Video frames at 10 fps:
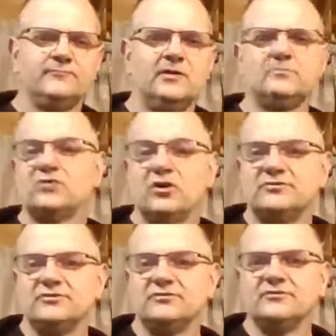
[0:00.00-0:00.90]
you know
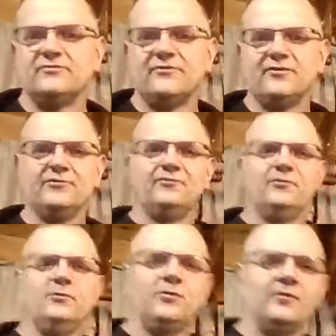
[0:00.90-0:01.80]
sergeants. For those of
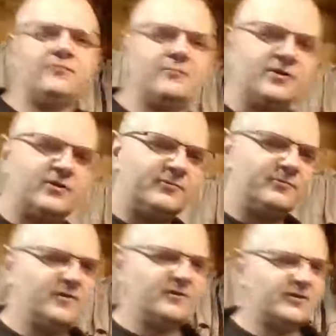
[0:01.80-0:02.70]
you who aren't familiar with
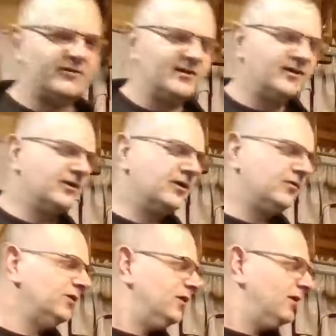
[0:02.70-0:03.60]
military
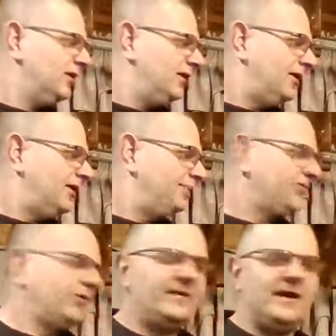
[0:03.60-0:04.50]
lingo, um,
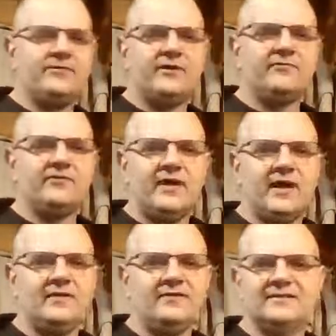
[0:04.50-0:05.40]
so I'll be out there for
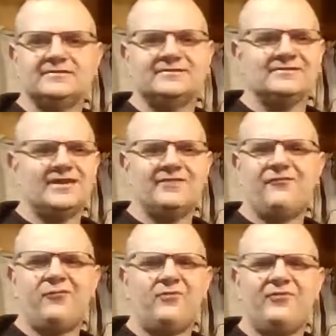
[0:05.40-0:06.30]
that. That's like
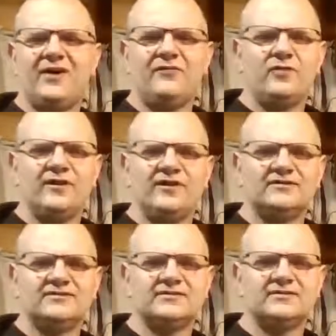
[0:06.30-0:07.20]
four or five
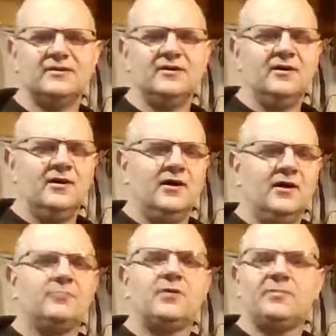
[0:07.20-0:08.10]
weeks.
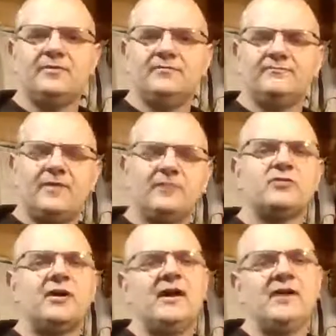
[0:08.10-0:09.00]
I'll probably I'll
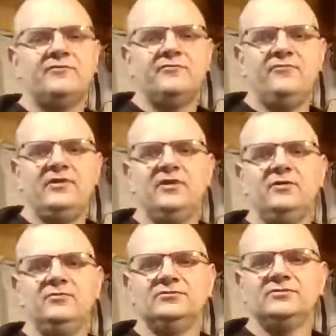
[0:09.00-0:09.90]
try and have some
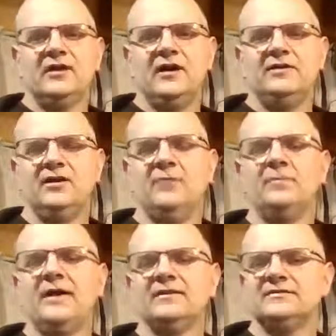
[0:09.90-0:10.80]
videos lined up
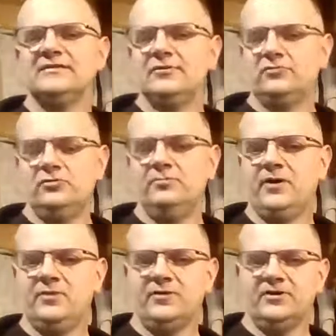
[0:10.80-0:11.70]
and set to
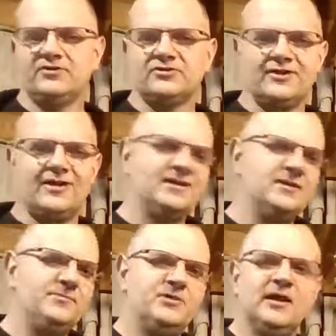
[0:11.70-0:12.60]
publish to kind of
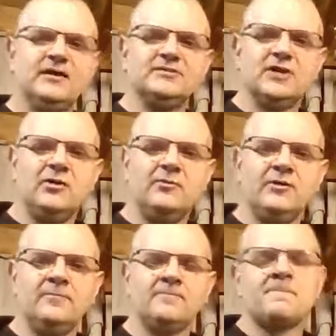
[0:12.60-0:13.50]
keep you guys
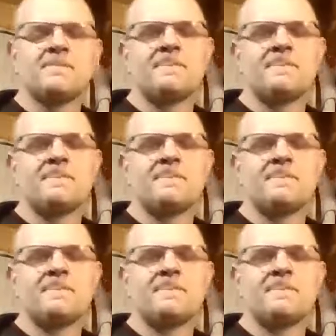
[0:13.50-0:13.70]
going.